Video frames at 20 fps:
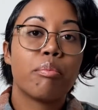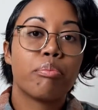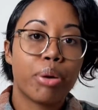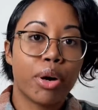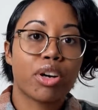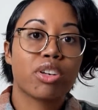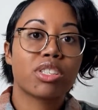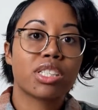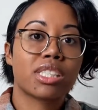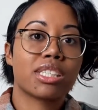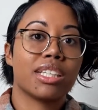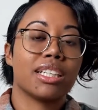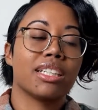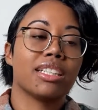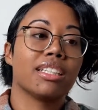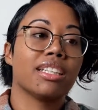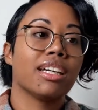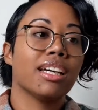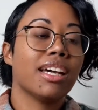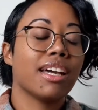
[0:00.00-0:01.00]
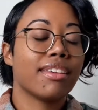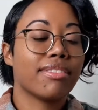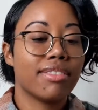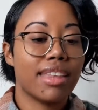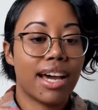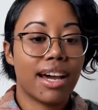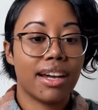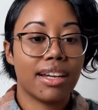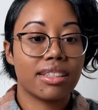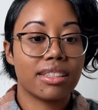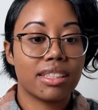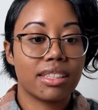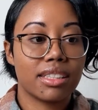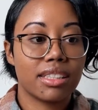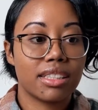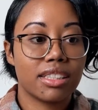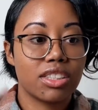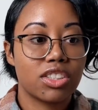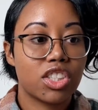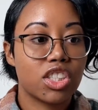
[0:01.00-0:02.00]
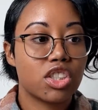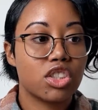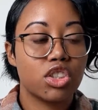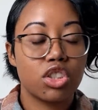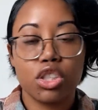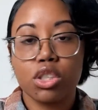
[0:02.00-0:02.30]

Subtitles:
person that just